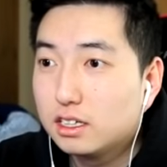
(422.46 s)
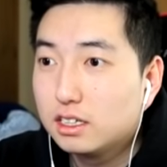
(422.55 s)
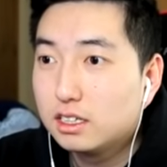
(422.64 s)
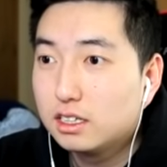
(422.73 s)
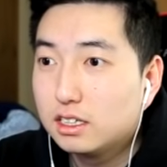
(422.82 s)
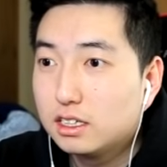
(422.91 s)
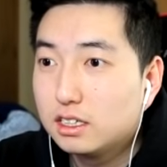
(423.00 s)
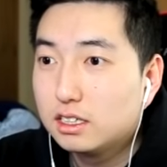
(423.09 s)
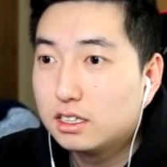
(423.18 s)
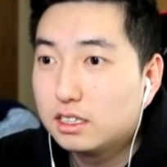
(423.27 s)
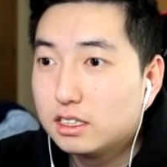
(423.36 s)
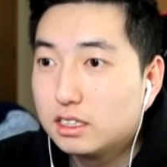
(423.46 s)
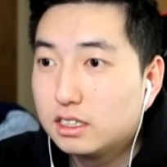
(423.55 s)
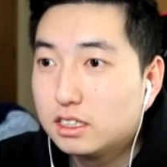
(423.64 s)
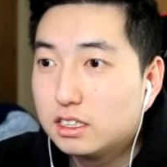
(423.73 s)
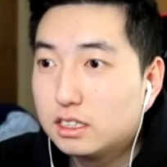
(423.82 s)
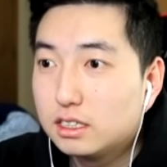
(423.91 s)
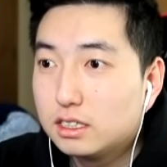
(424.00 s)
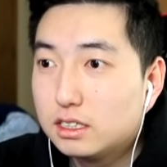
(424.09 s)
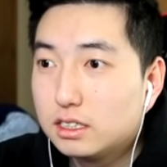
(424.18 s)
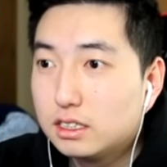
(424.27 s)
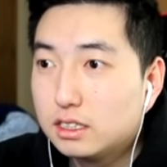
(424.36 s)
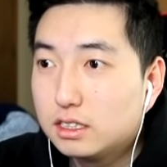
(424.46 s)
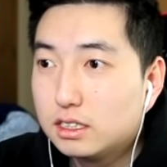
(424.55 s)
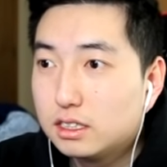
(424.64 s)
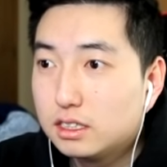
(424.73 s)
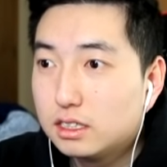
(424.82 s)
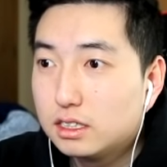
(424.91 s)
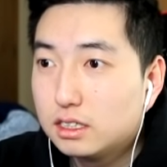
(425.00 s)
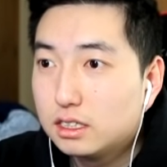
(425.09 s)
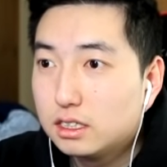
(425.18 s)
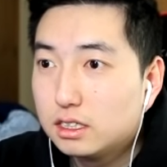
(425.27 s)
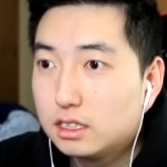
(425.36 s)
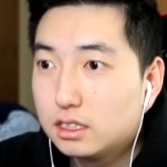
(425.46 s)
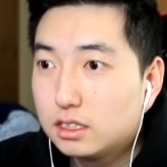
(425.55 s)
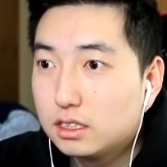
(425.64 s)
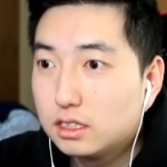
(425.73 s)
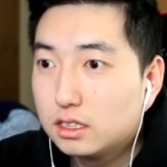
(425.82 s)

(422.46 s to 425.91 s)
Nothing is said.